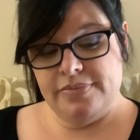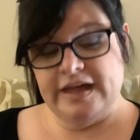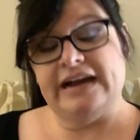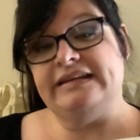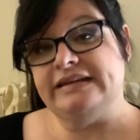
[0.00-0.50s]

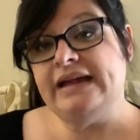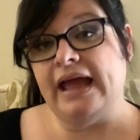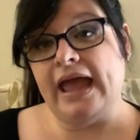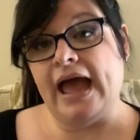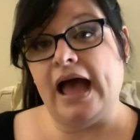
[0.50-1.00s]
I did
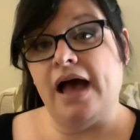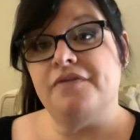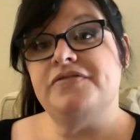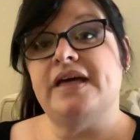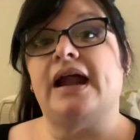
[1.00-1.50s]
not
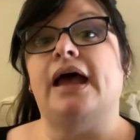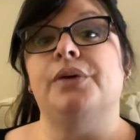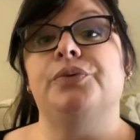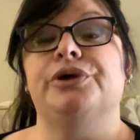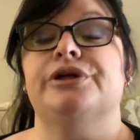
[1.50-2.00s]
have that
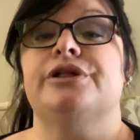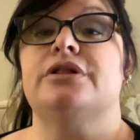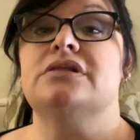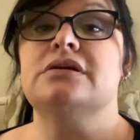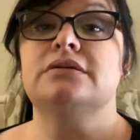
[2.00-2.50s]
I
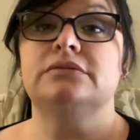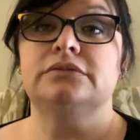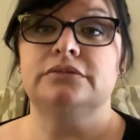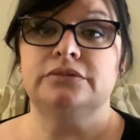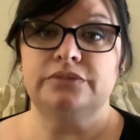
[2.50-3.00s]
will
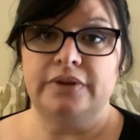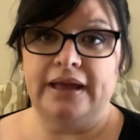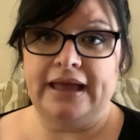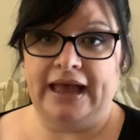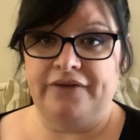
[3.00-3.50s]

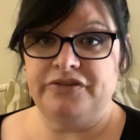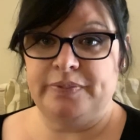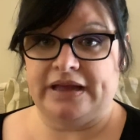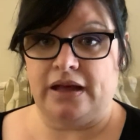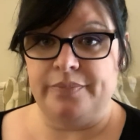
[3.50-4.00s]
have to
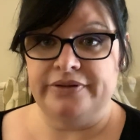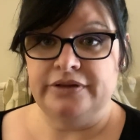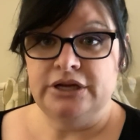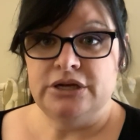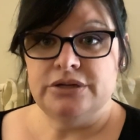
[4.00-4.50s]
pick up.
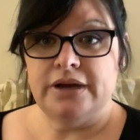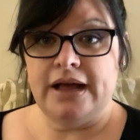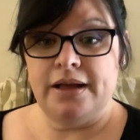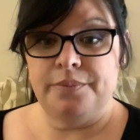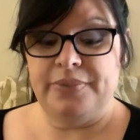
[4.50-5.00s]

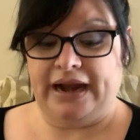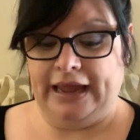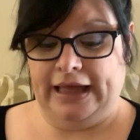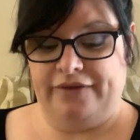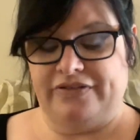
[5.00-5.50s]
But I
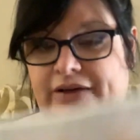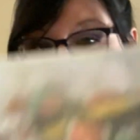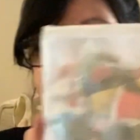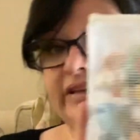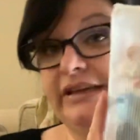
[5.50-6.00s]
have
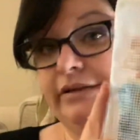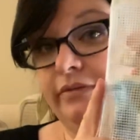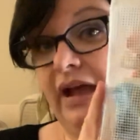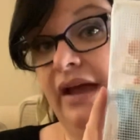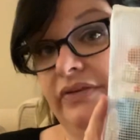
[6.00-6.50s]

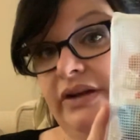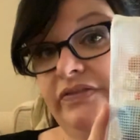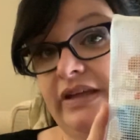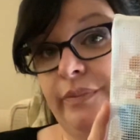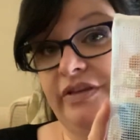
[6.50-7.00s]
enough
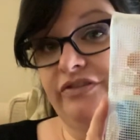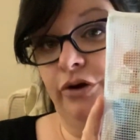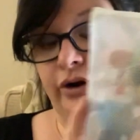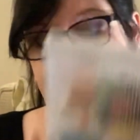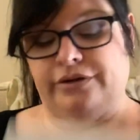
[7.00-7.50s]
to get me
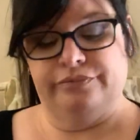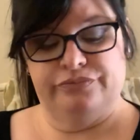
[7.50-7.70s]
started.